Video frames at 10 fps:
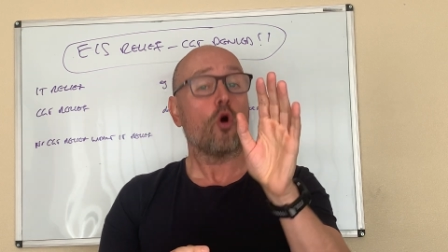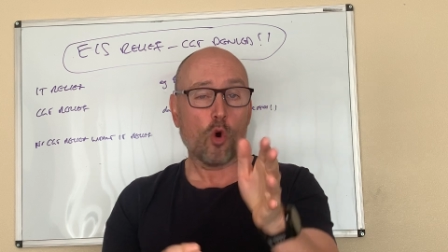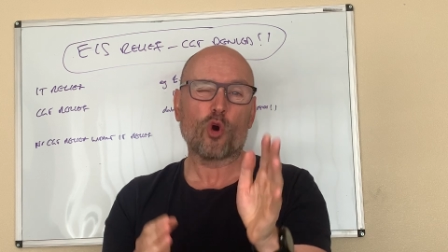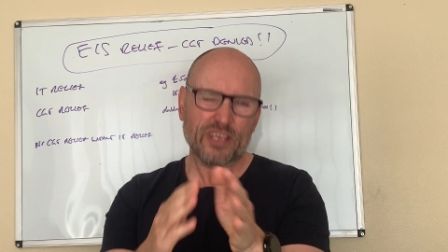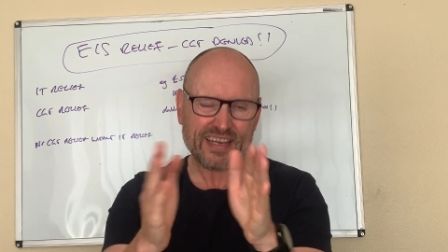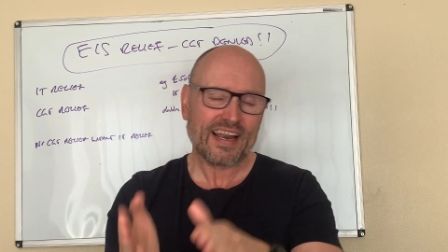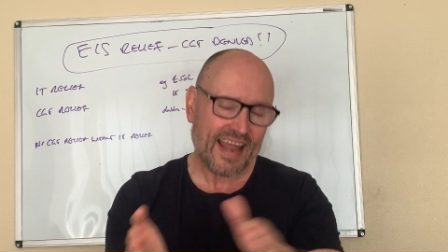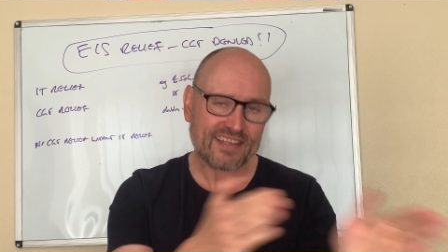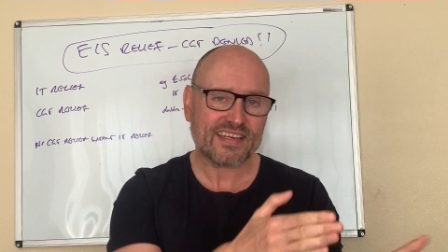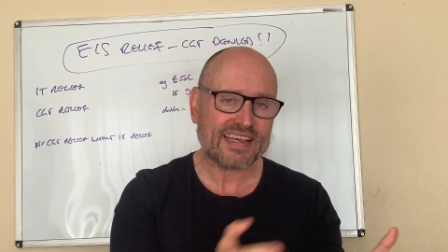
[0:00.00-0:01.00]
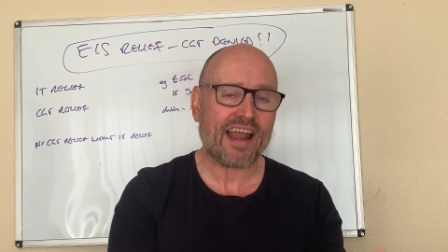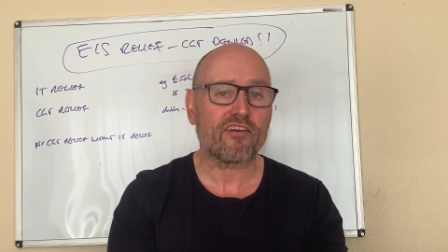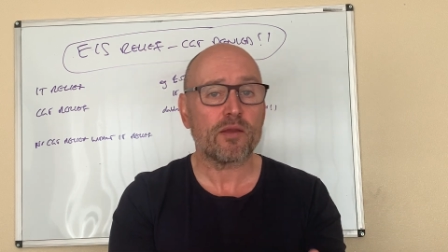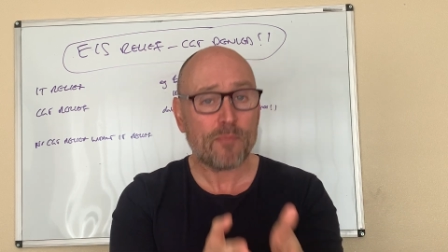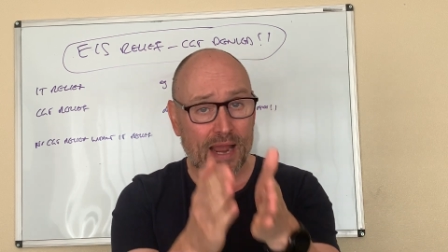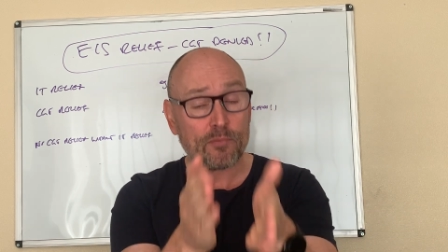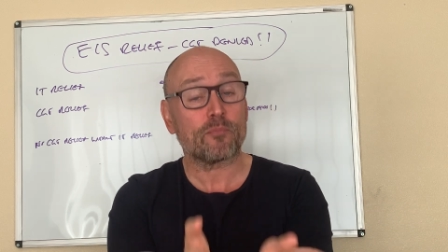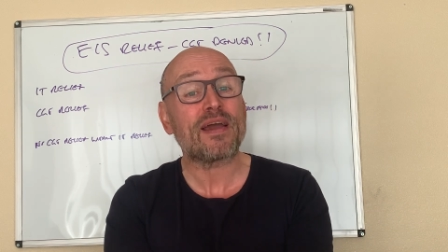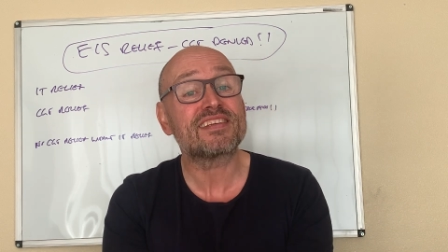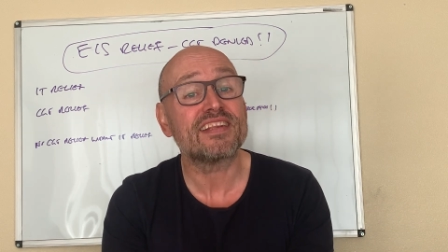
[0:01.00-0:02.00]
or you can elect to carry it back, but
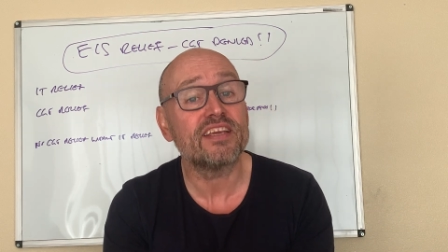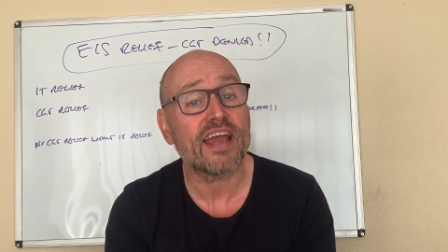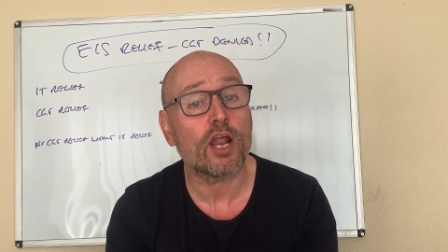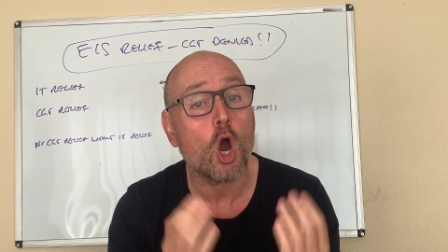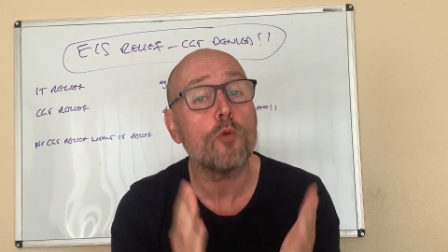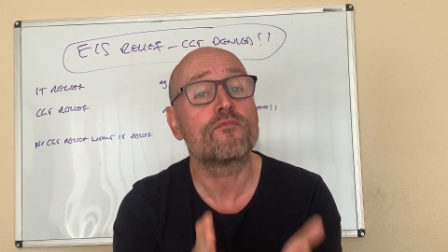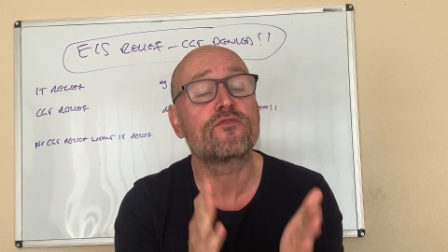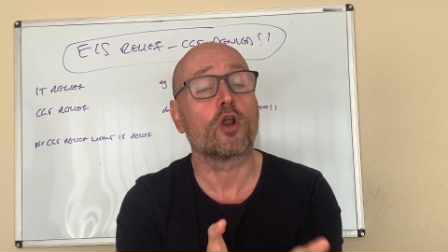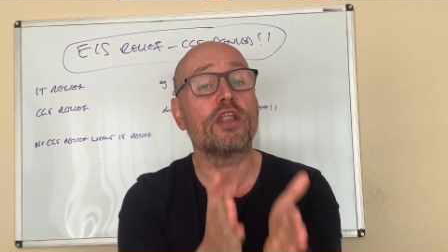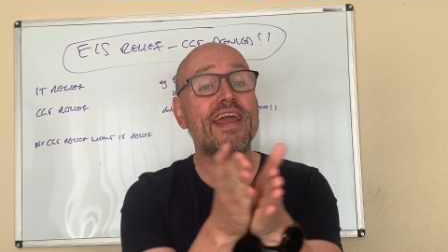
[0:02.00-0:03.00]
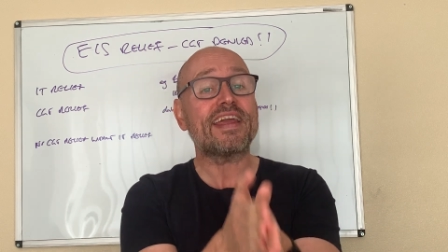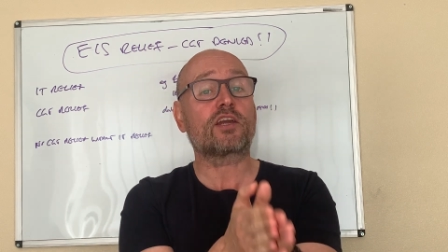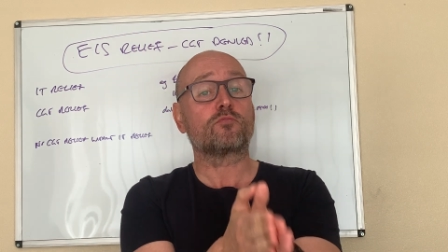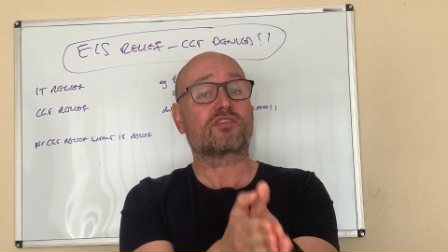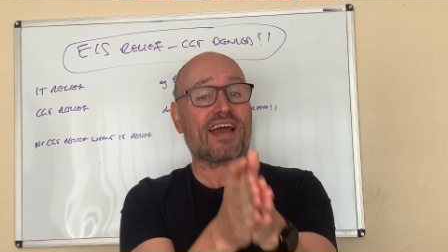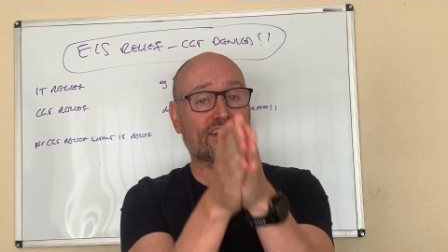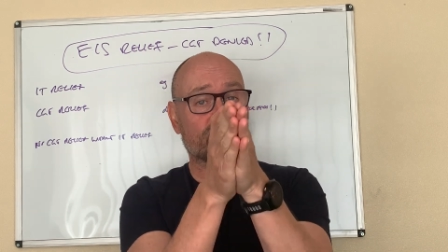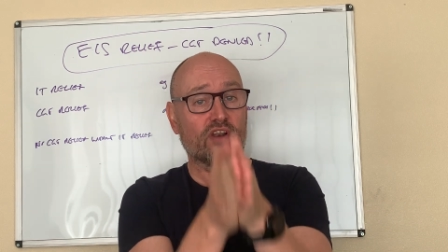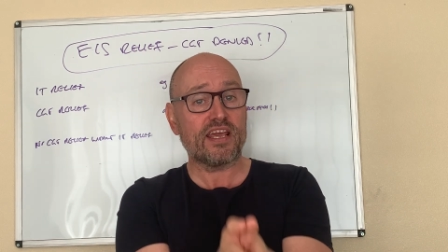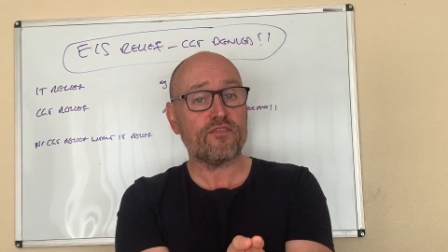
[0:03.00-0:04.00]
basically you get upfront income tax
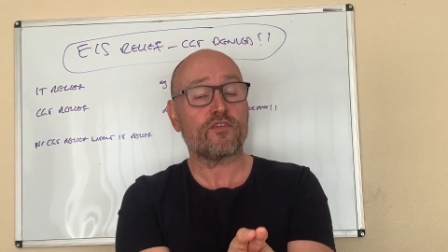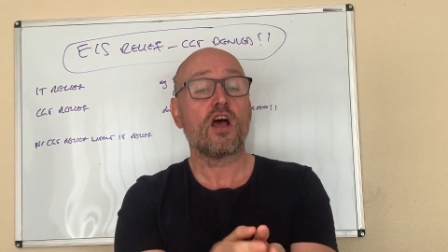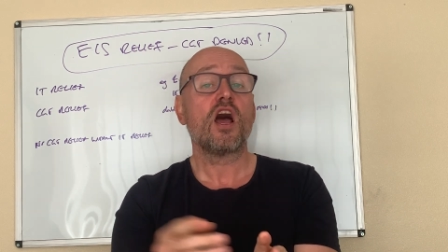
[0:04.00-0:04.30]
relief,